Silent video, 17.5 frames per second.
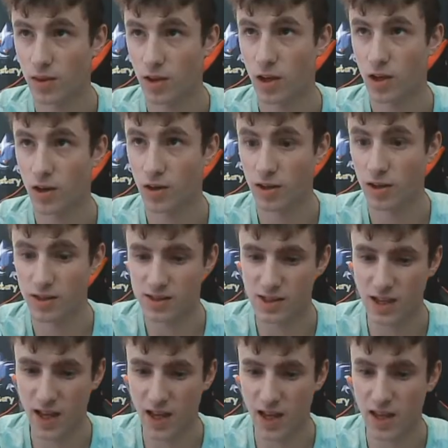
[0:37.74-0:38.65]
There
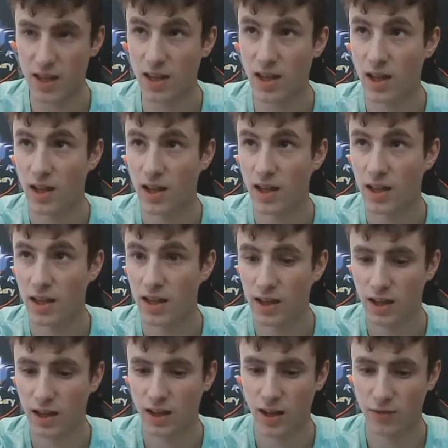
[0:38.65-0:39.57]
is a
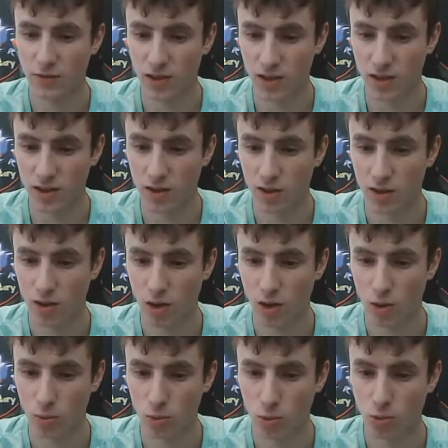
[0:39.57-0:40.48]
Klefki,
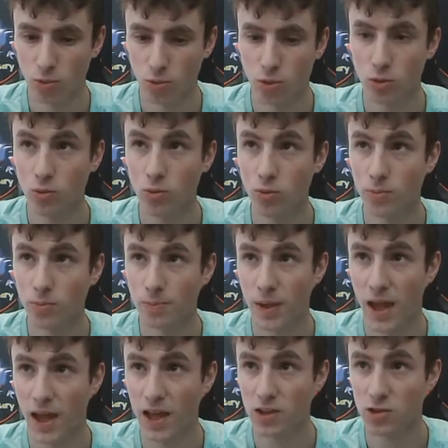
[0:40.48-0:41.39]
a Wooloo
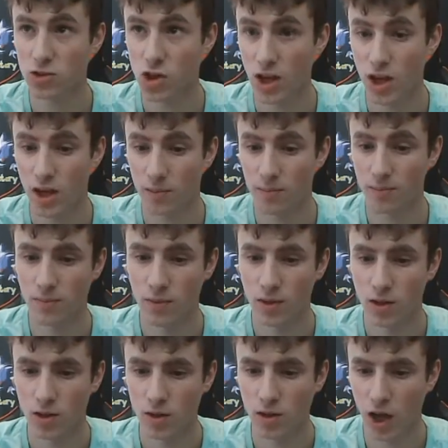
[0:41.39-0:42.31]
Pancham.
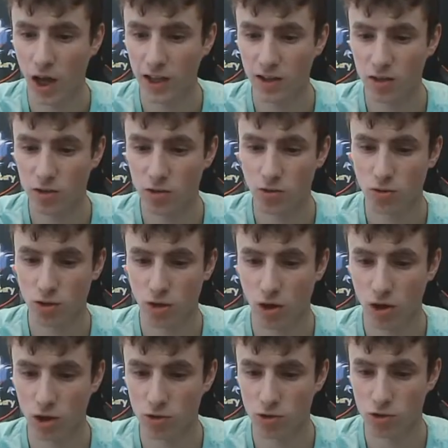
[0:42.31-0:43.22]
I didn't do the
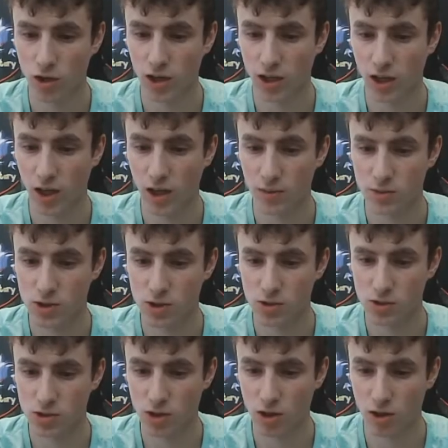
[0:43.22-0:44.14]
card trick. I am
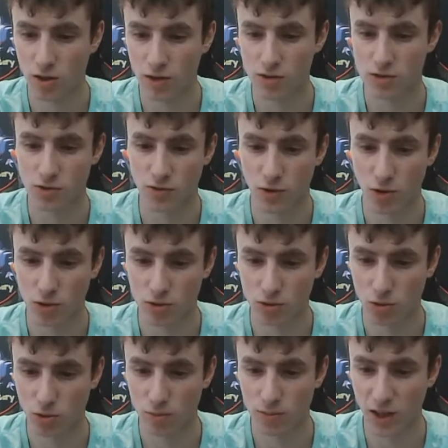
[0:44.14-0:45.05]
so sorry. There's a
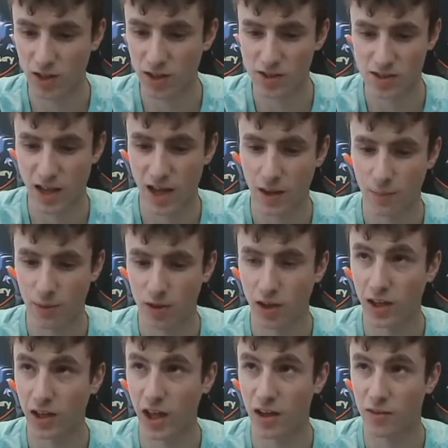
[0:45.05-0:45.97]
Voltorb. That doesn't happen
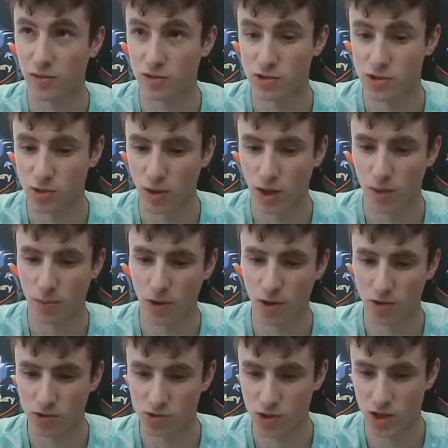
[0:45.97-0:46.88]
like ever, so I
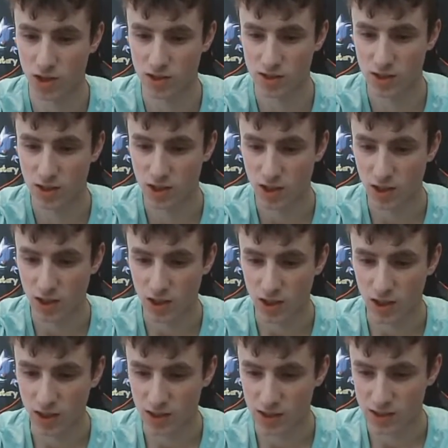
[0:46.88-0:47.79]
apologize.
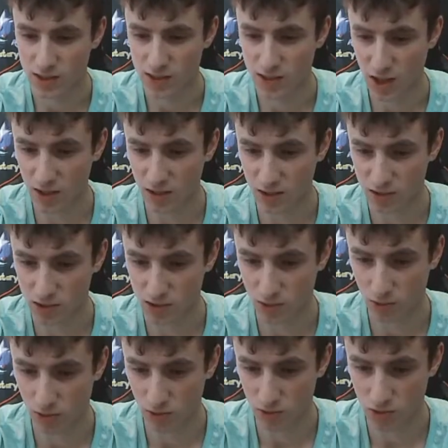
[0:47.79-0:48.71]

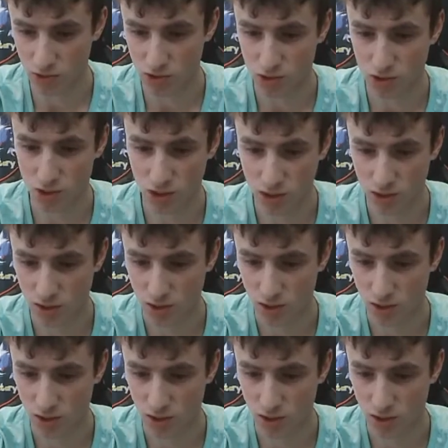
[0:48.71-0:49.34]
Scorch,